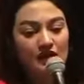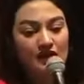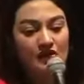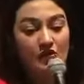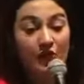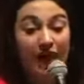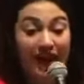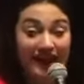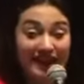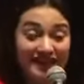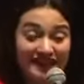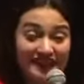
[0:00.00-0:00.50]

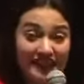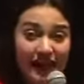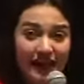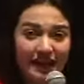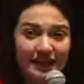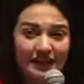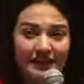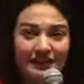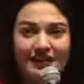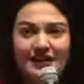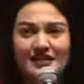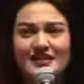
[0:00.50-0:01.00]
So I
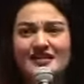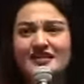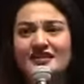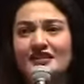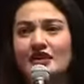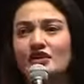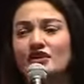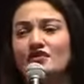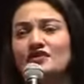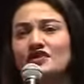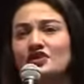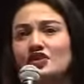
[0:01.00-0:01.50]
decided that
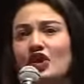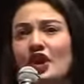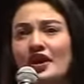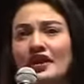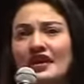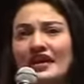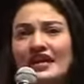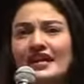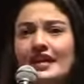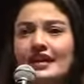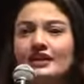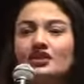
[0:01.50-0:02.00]
instead of
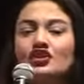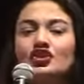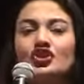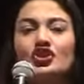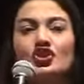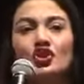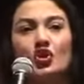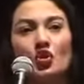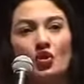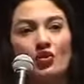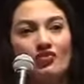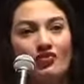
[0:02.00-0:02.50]
starting an
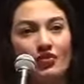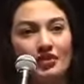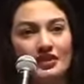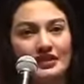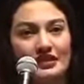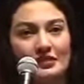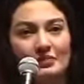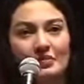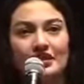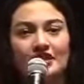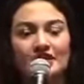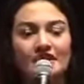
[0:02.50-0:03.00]
NGO for
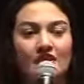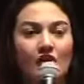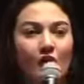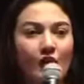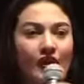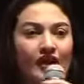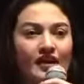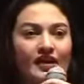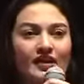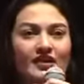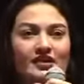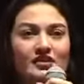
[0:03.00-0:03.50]
disability
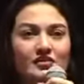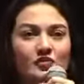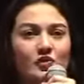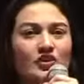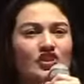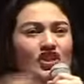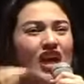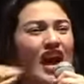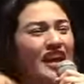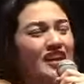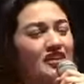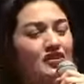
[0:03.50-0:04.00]
awareness,
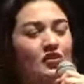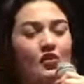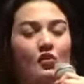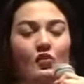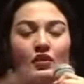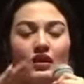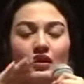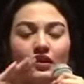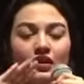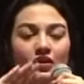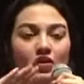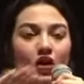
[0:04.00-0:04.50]
which I know
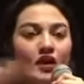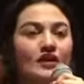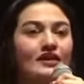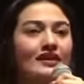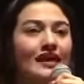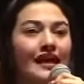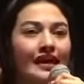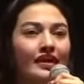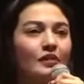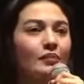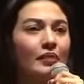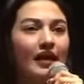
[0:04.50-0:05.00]
will not
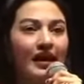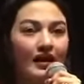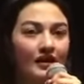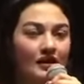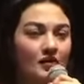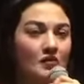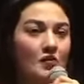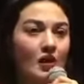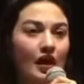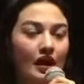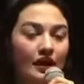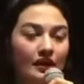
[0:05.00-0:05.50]
help
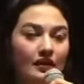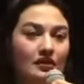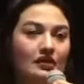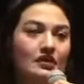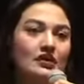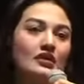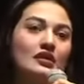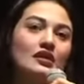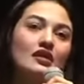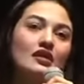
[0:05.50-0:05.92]
anyone,